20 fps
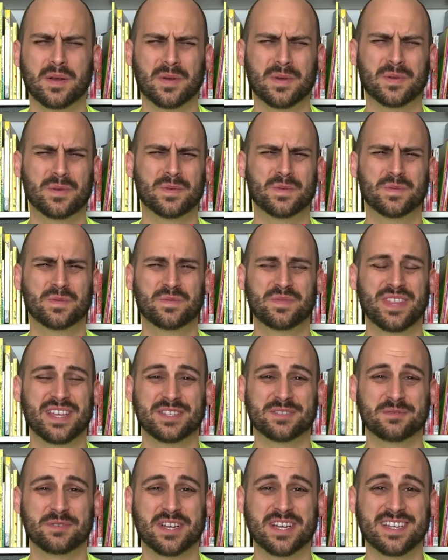Oh,
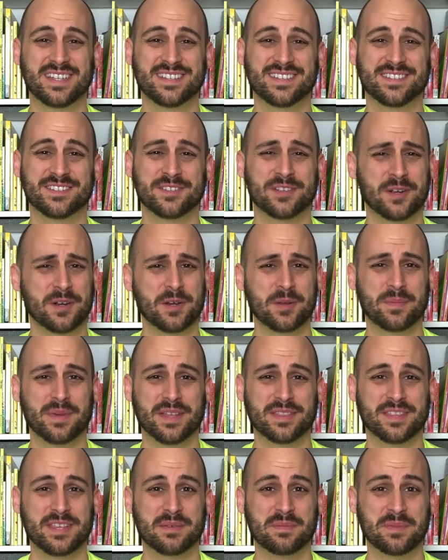that's right. Sorry
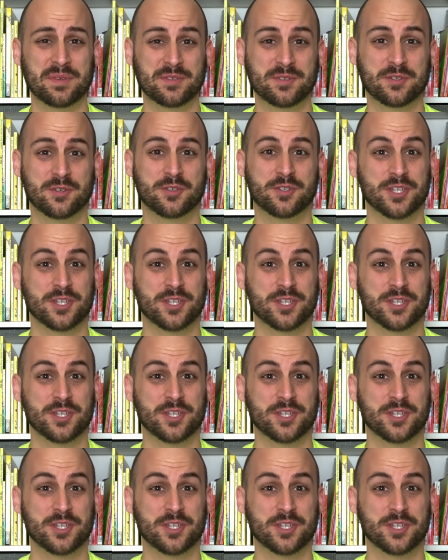about that, Mr.